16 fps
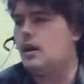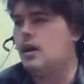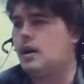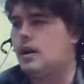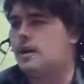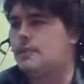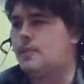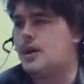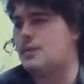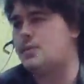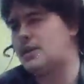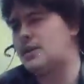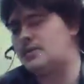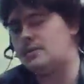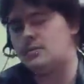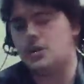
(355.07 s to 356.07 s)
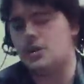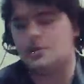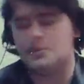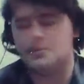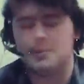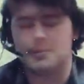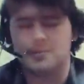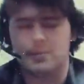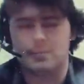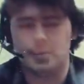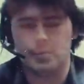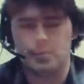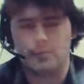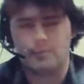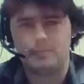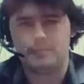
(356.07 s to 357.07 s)
I picked some lobes that are similar
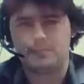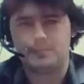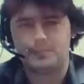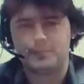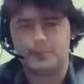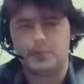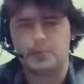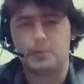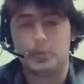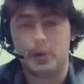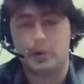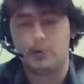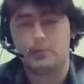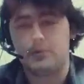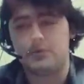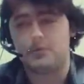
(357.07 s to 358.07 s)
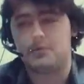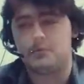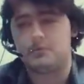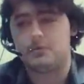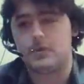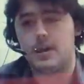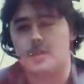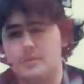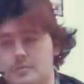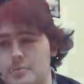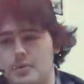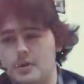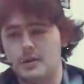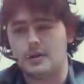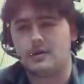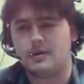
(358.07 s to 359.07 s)
to those out of the
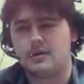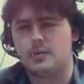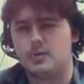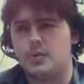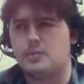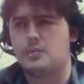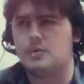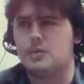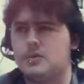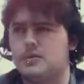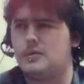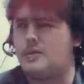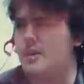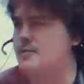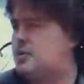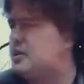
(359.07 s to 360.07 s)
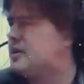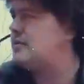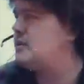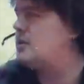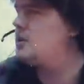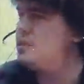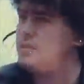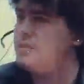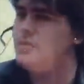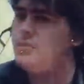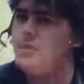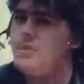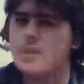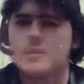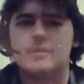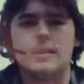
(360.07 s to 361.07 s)
book, which was, I believe, the
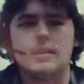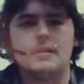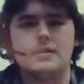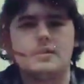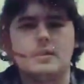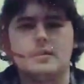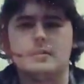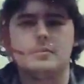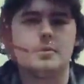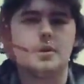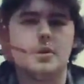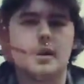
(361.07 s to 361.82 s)
QXIs. I don't remember.